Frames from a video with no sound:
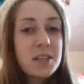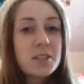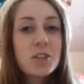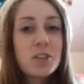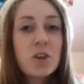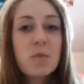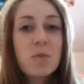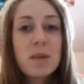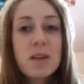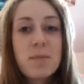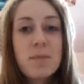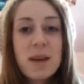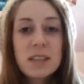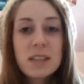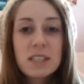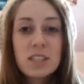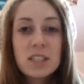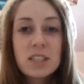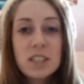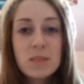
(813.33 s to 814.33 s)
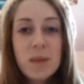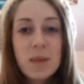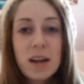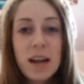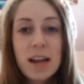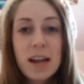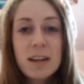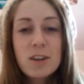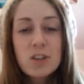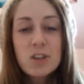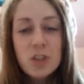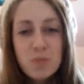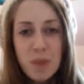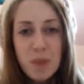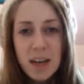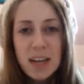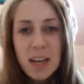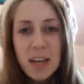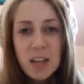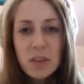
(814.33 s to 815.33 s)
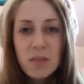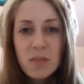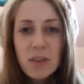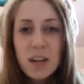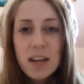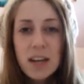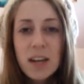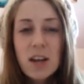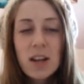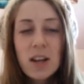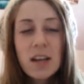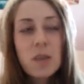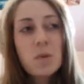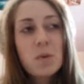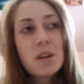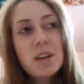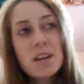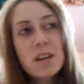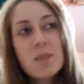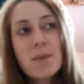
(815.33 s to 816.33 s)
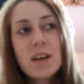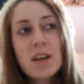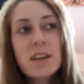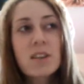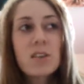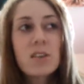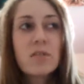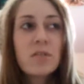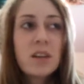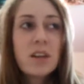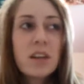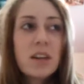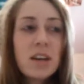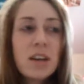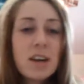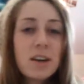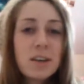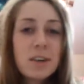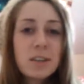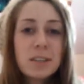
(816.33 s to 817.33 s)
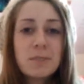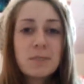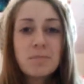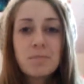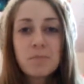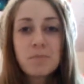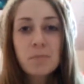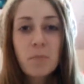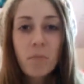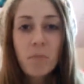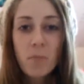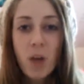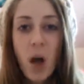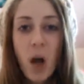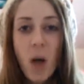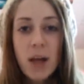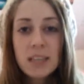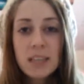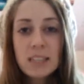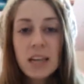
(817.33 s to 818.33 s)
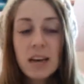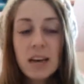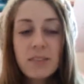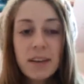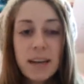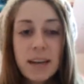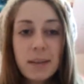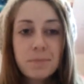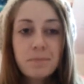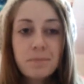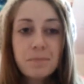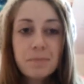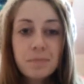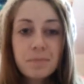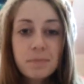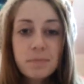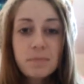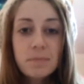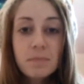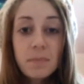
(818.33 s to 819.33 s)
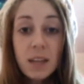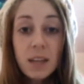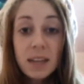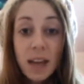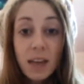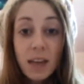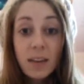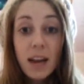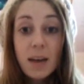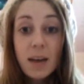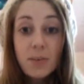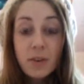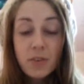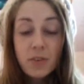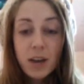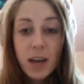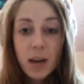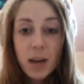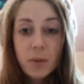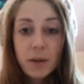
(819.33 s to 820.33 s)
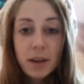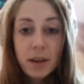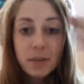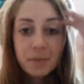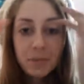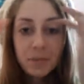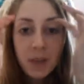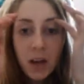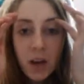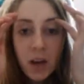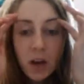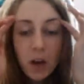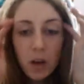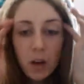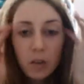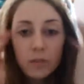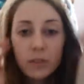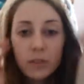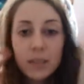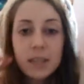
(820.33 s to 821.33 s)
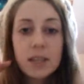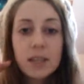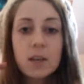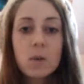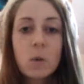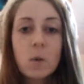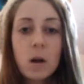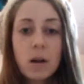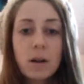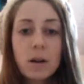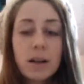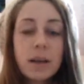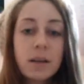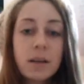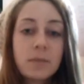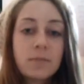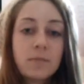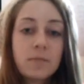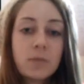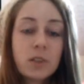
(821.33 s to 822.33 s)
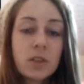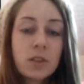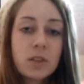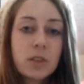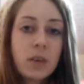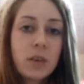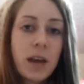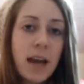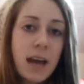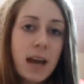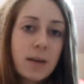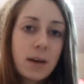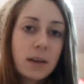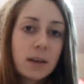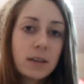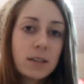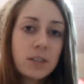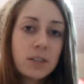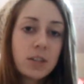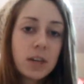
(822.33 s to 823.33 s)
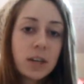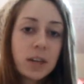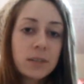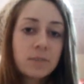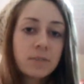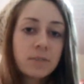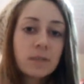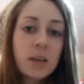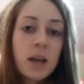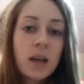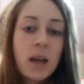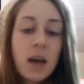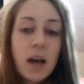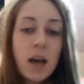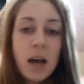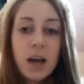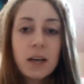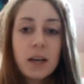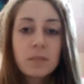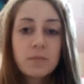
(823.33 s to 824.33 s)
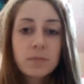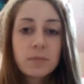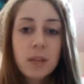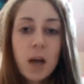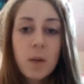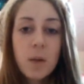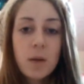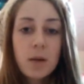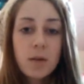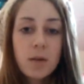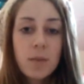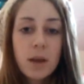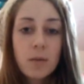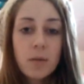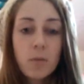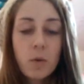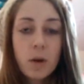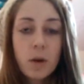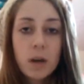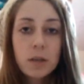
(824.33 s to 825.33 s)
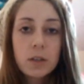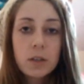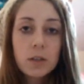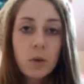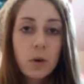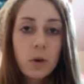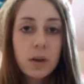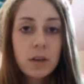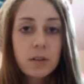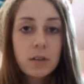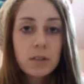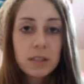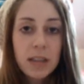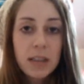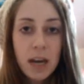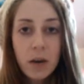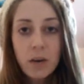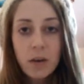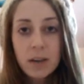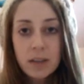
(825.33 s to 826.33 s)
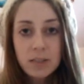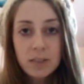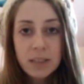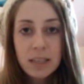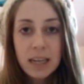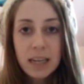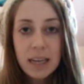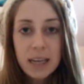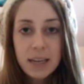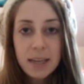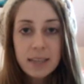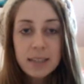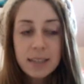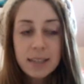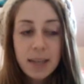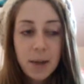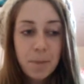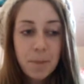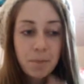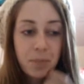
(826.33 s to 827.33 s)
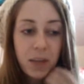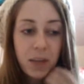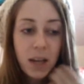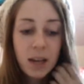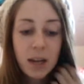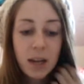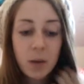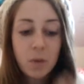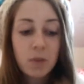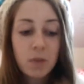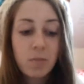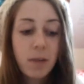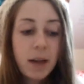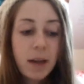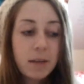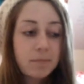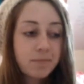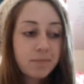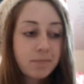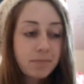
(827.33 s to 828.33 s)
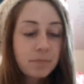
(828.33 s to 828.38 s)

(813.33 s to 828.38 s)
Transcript: so many messages being like, you should make another video, like, when are you gonna make another video, and all that stuff, and then now that I have a new camera, hopefully the quality looks okay, I'm not really sure. I'll be able to make more tutorials now on different things, and like with my